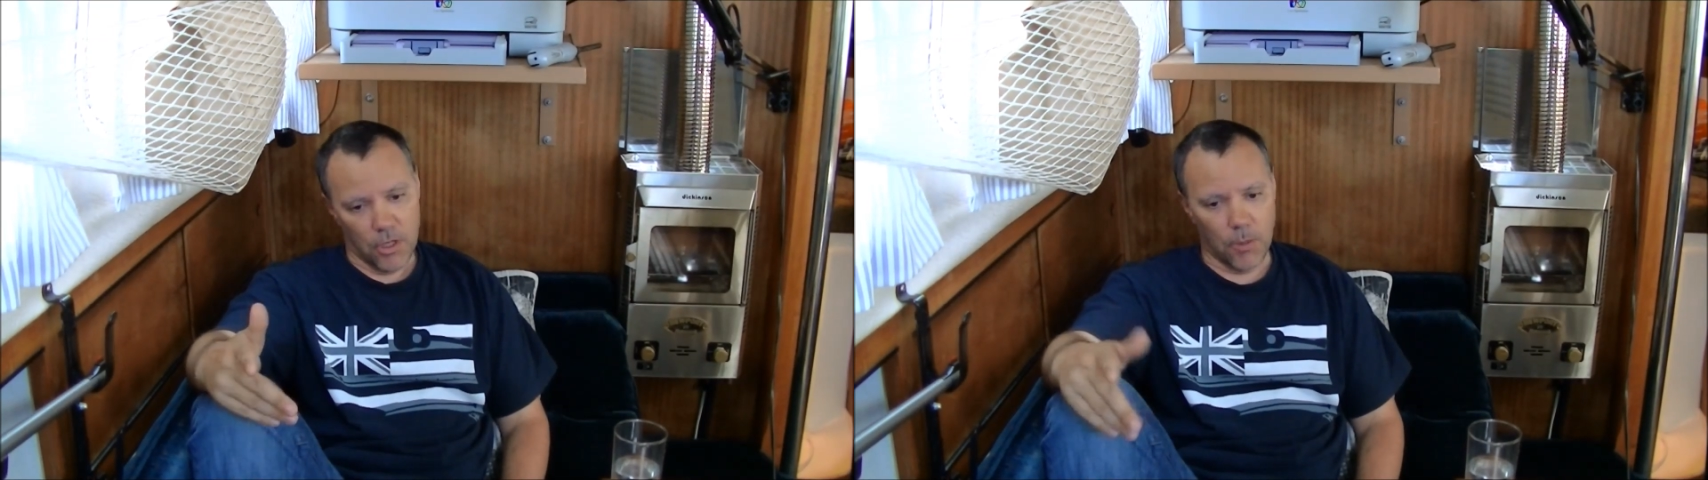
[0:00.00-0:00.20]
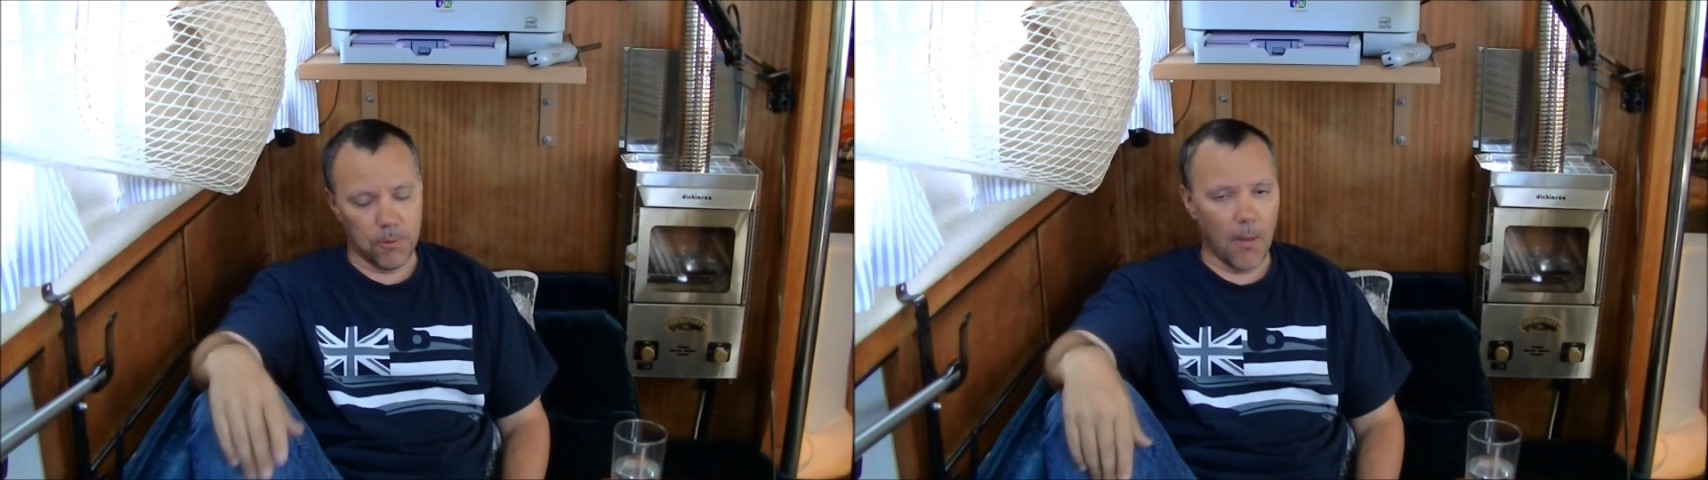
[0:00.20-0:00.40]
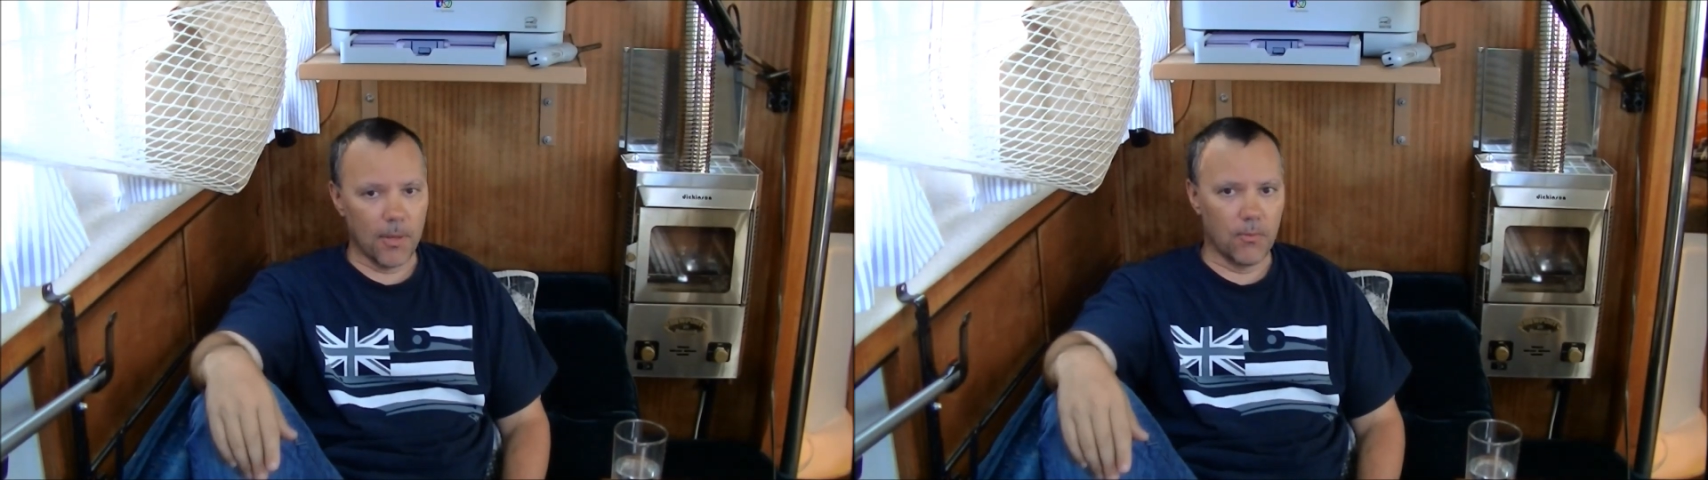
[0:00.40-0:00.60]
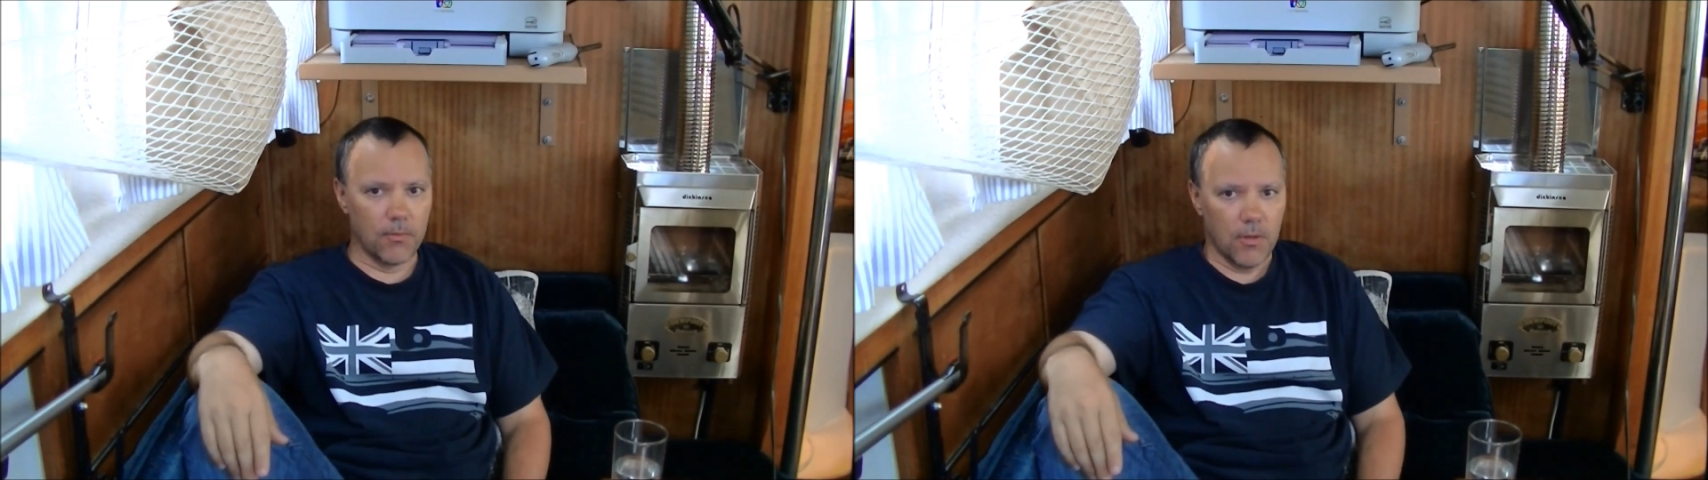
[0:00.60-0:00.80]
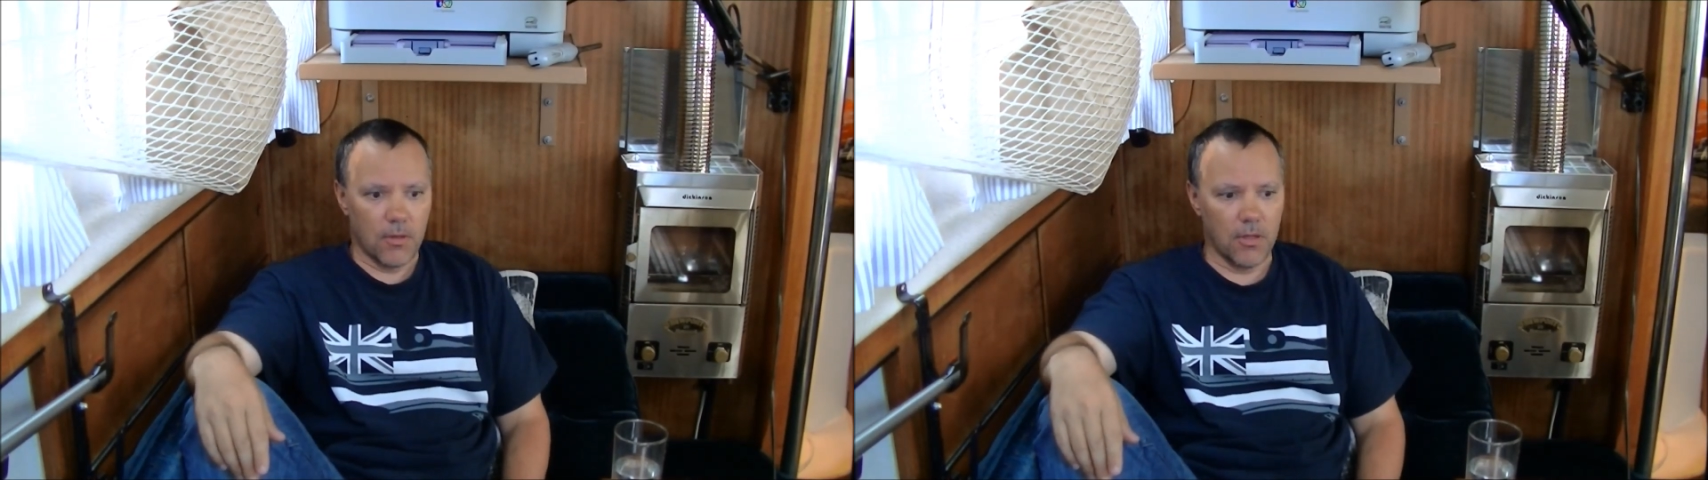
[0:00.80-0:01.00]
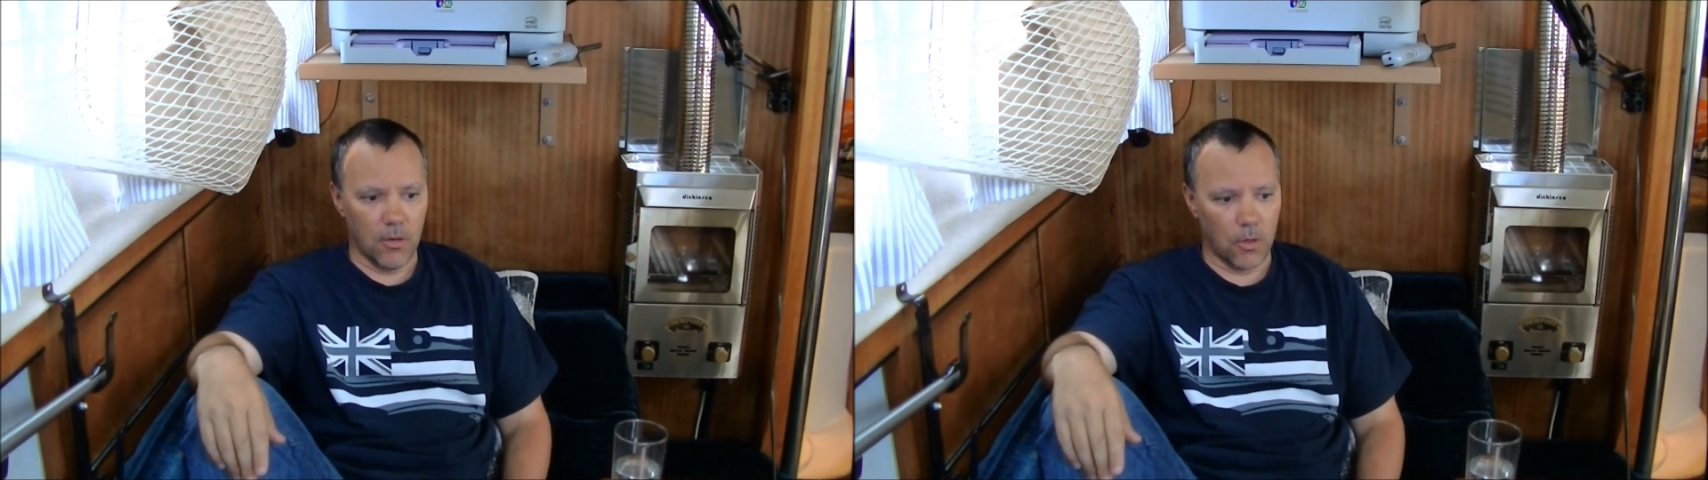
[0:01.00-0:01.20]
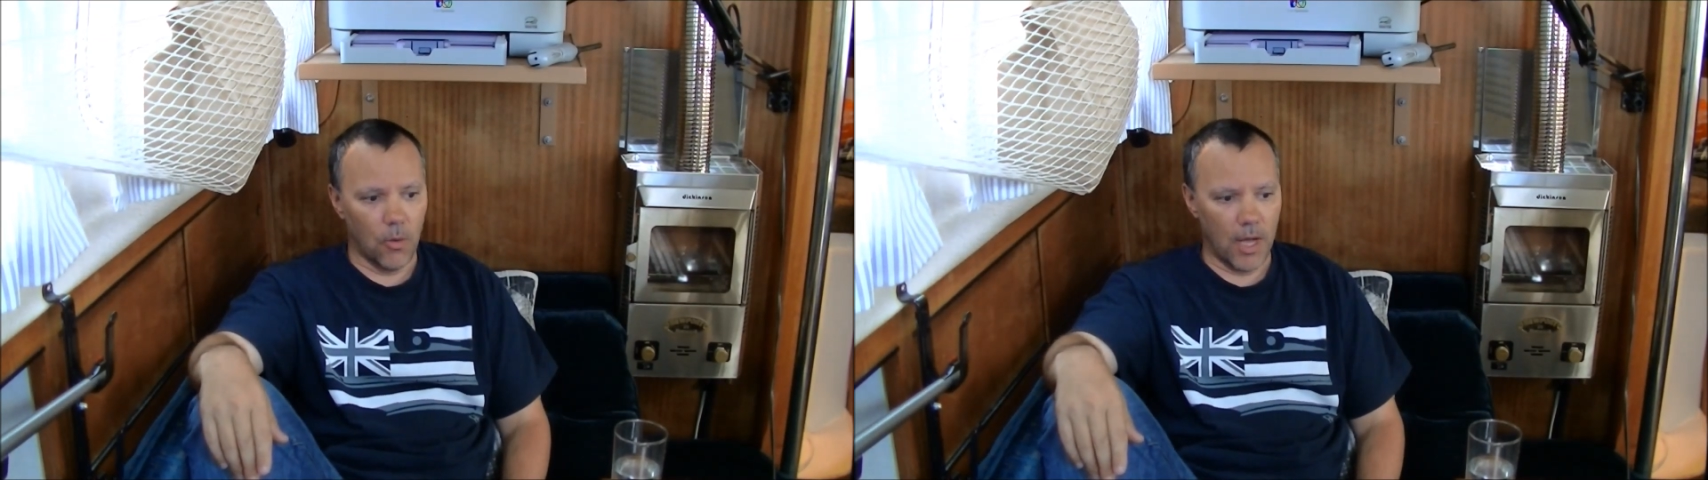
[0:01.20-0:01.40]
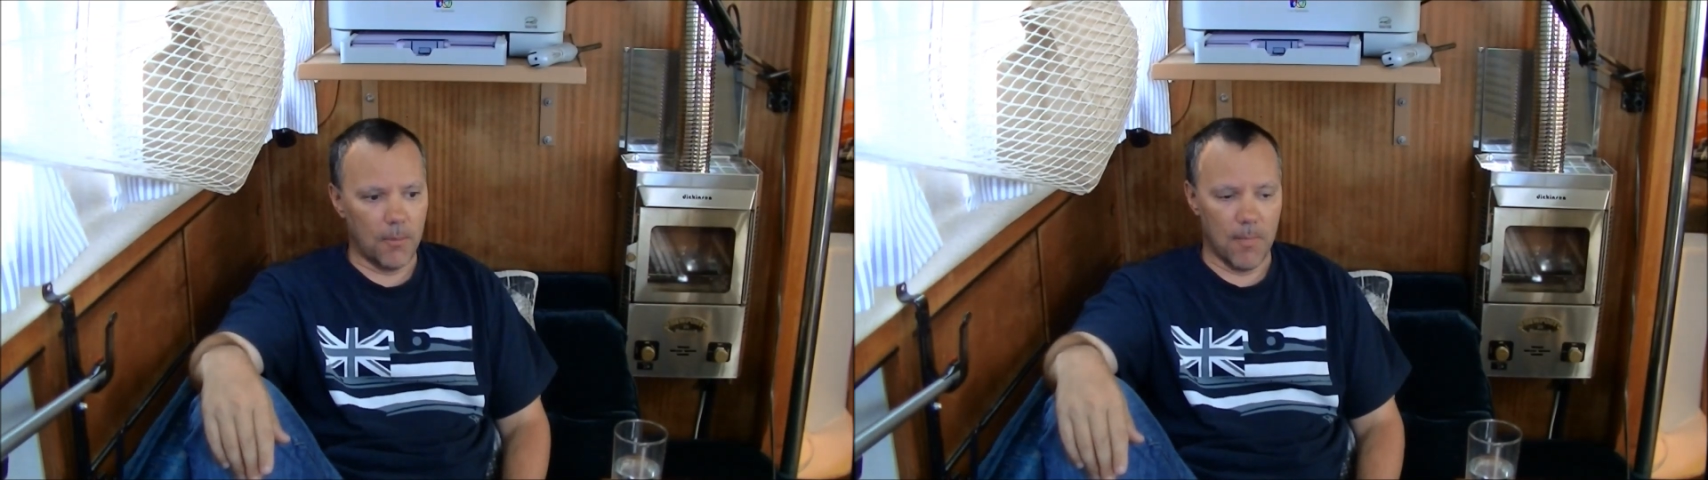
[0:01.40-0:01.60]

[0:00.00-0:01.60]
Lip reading: you probably, go ahead